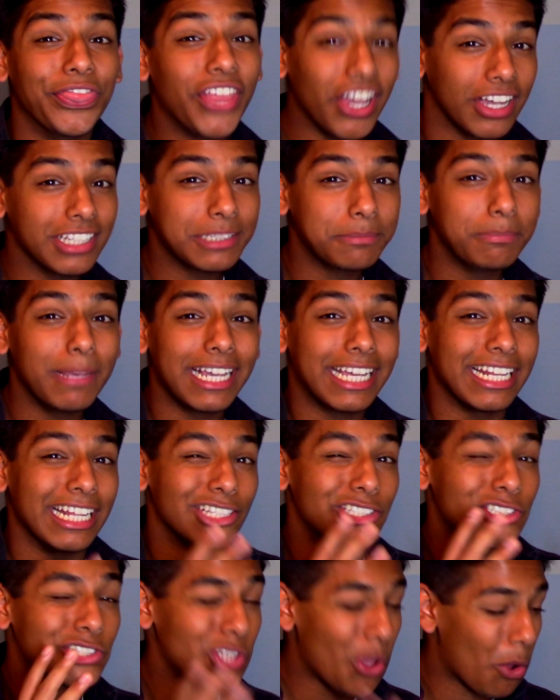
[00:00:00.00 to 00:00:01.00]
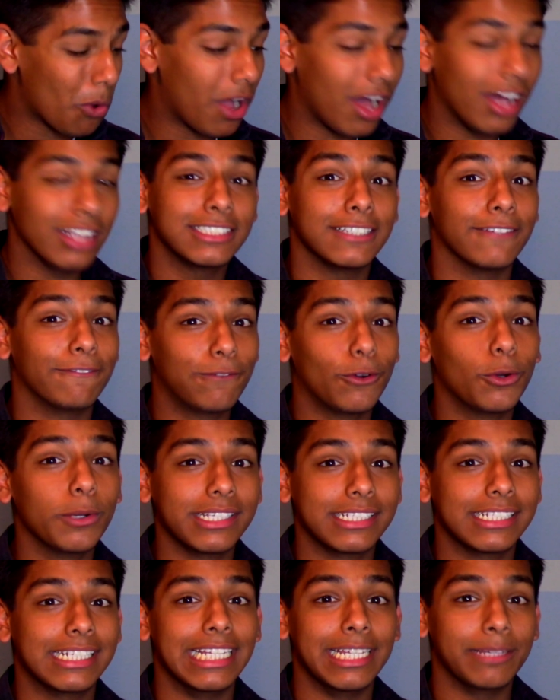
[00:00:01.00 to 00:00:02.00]
thus making it so hard to fall
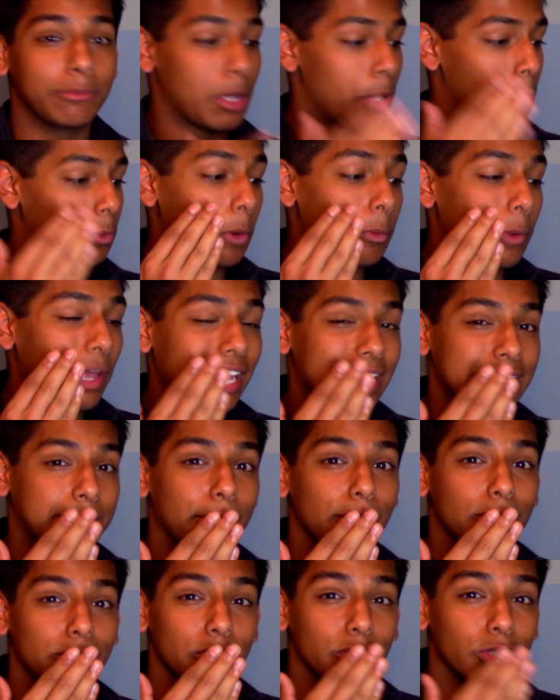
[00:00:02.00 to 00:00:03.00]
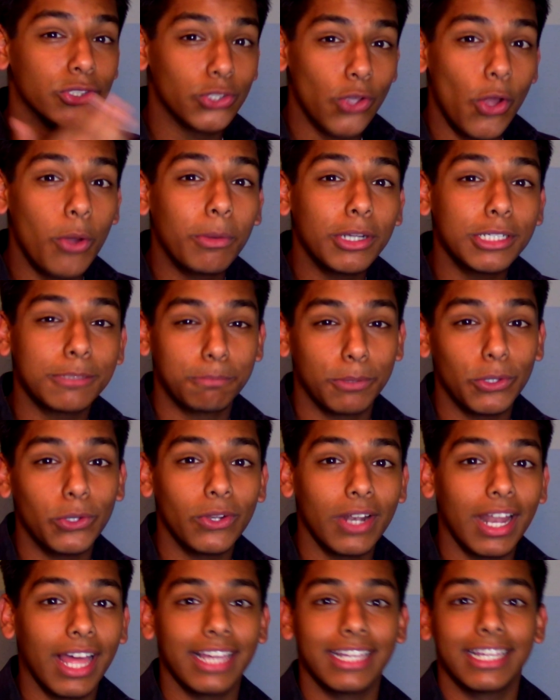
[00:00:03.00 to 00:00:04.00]
asleep when we're exposed to so much blue
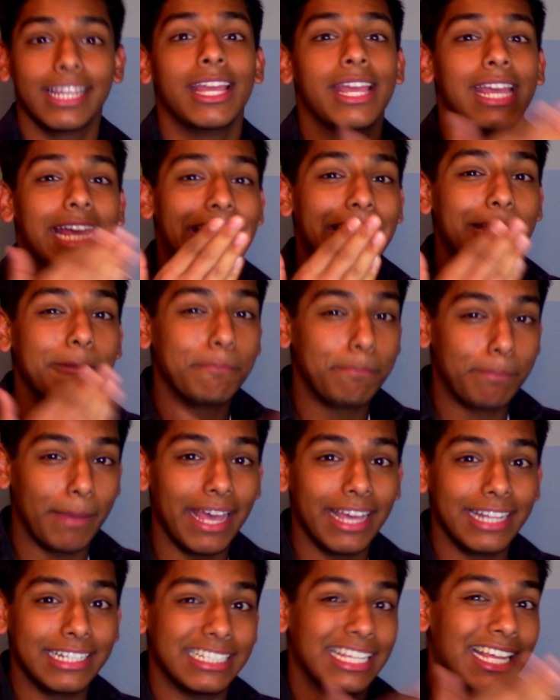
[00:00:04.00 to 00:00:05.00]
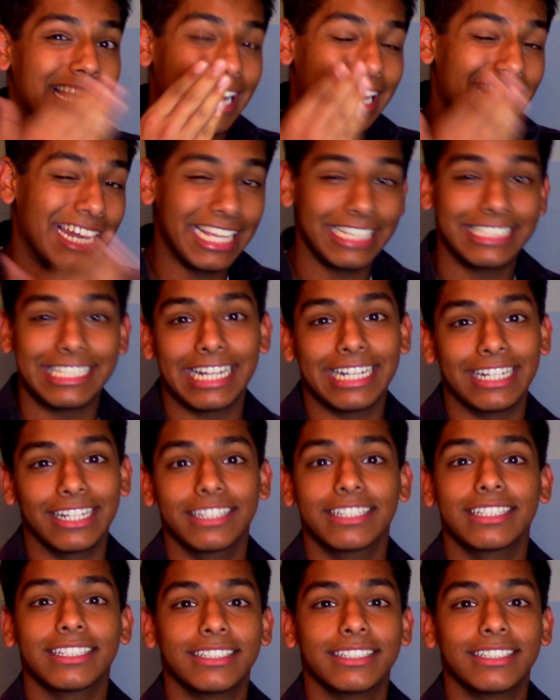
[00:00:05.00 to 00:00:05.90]
light in bed late at night.